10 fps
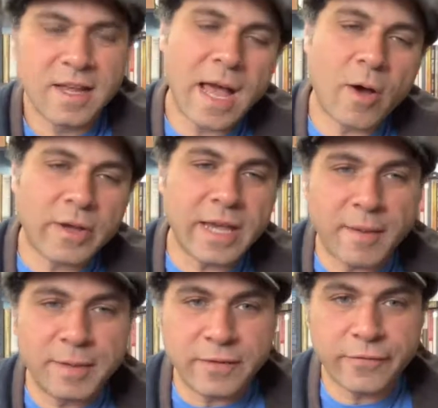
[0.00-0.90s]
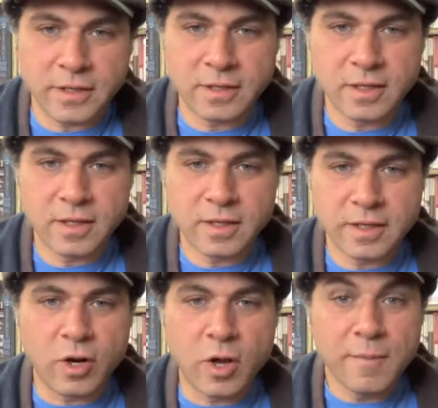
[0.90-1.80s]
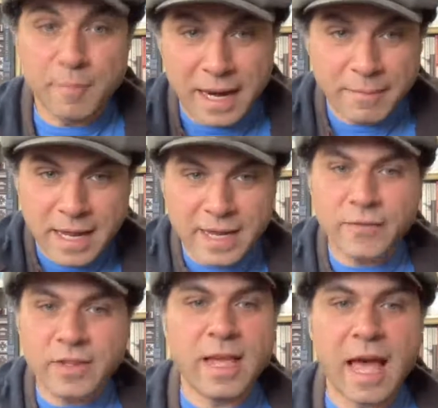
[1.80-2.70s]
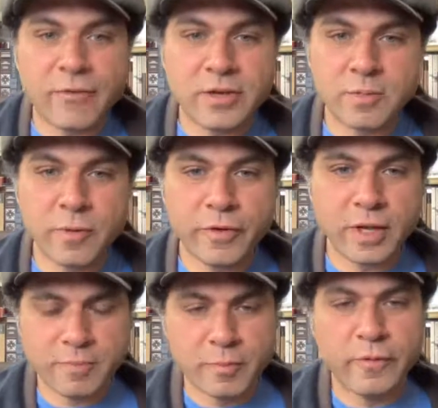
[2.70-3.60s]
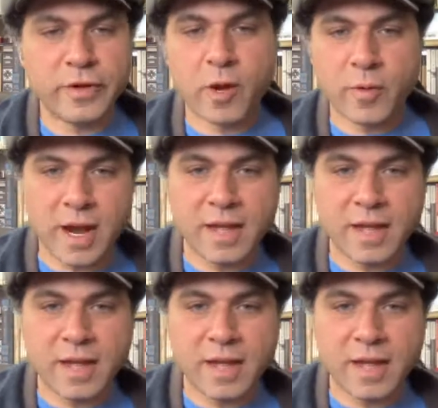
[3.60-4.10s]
Now, okay, I'm a different, but I'm not even the average moviegoer.